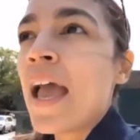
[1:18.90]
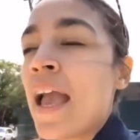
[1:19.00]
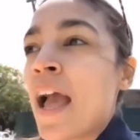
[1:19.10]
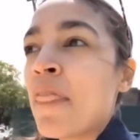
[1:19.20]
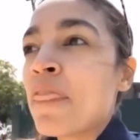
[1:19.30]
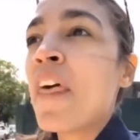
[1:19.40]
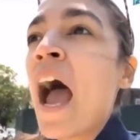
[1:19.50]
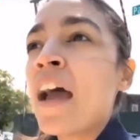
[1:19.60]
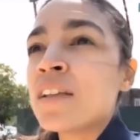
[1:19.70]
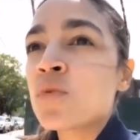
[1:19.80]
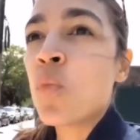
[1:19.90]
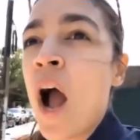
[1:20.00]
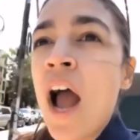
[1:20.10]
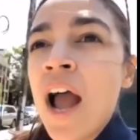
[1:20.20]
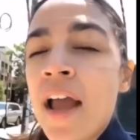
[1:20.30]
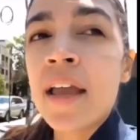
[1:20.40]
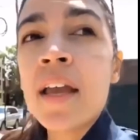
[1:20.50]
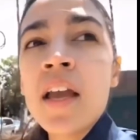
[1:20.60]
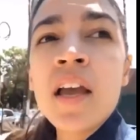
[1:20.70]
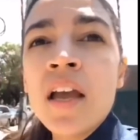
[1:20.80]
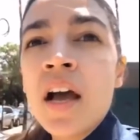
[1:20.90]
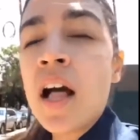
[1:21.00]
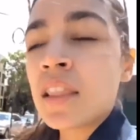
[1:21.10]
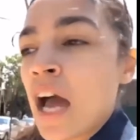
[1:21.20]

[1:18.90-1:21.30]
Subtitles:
And that is why a